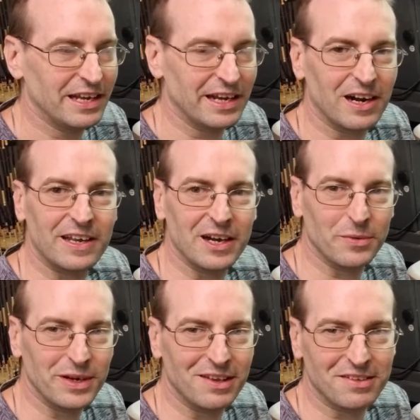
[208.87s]
it'll get
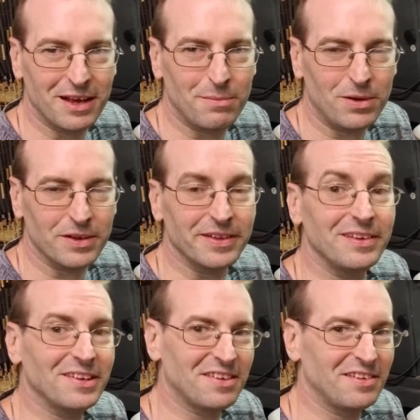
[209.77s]
reassembled and
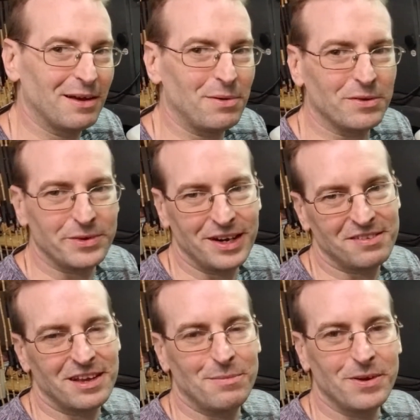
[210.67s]
disassembled and
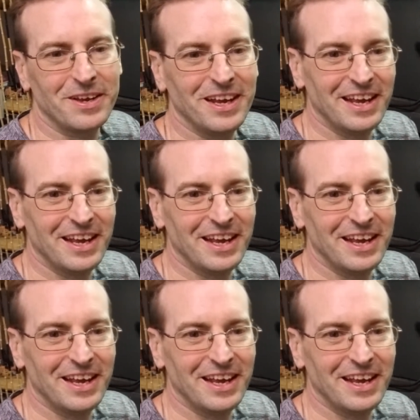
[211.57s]
reassembled,